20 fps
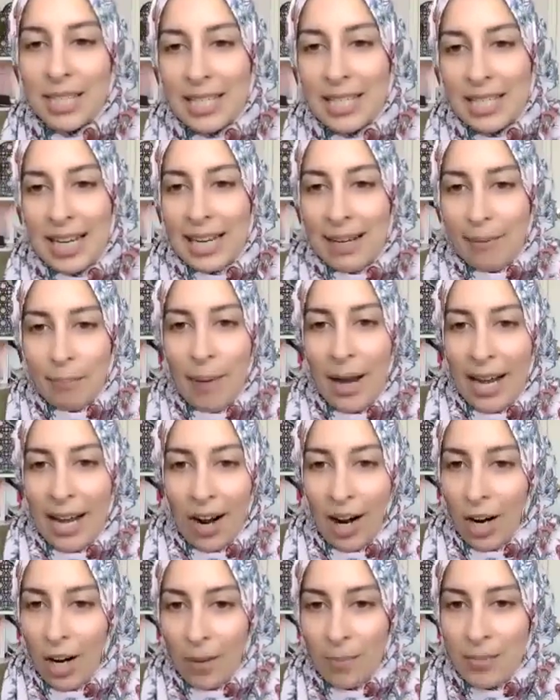because like my
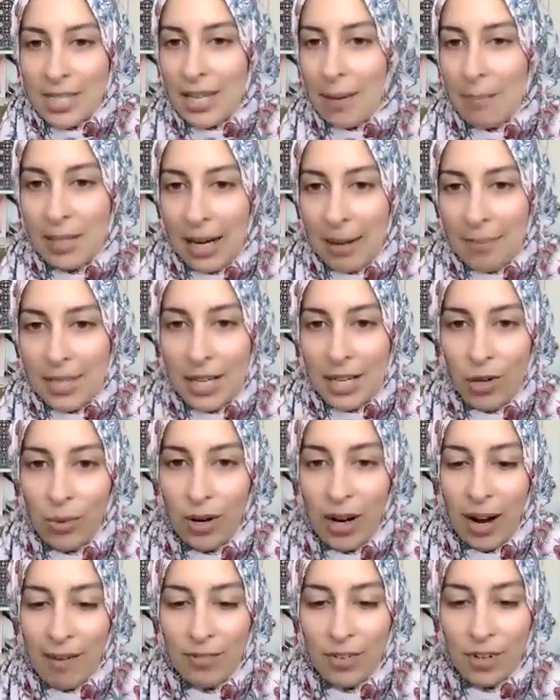arms, sometimes I
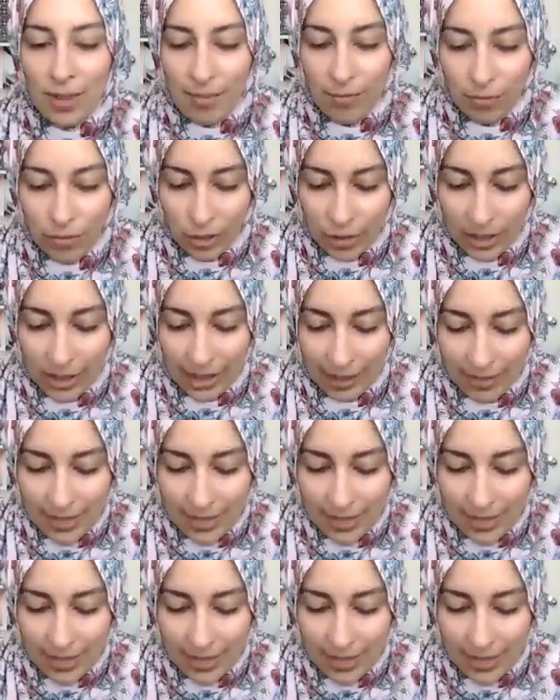don't cover them fully.